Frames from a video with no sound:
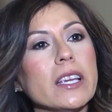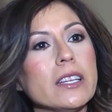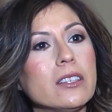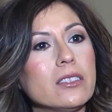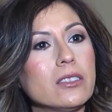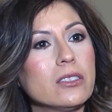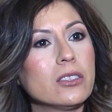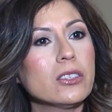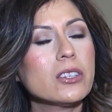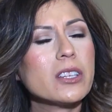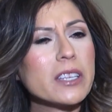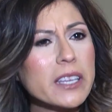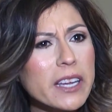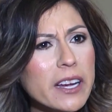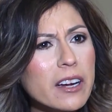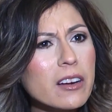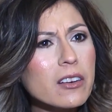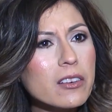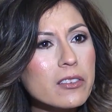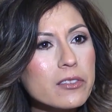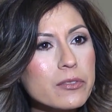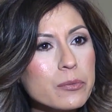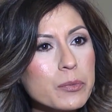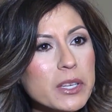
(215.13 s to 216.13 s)
they took
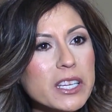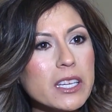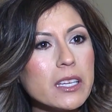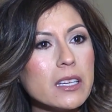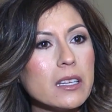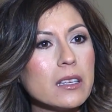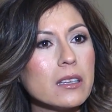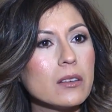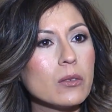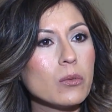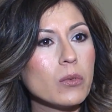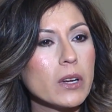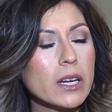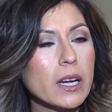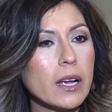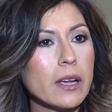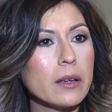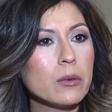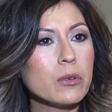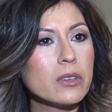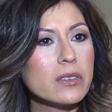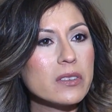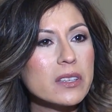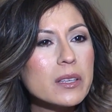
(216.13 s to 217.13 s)
care of me when
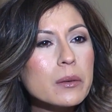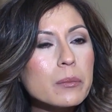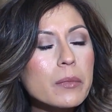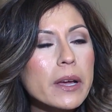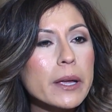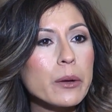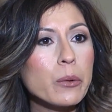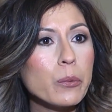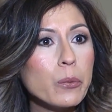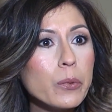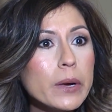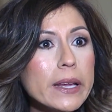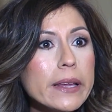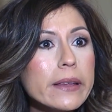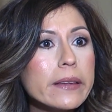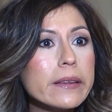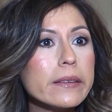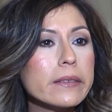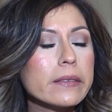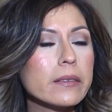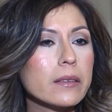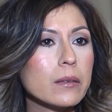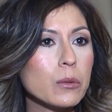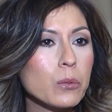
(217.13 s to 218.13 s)
I was at my
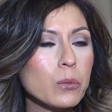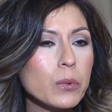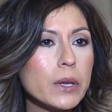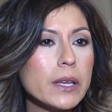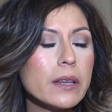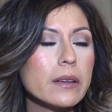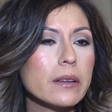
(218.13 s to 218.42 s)
weakest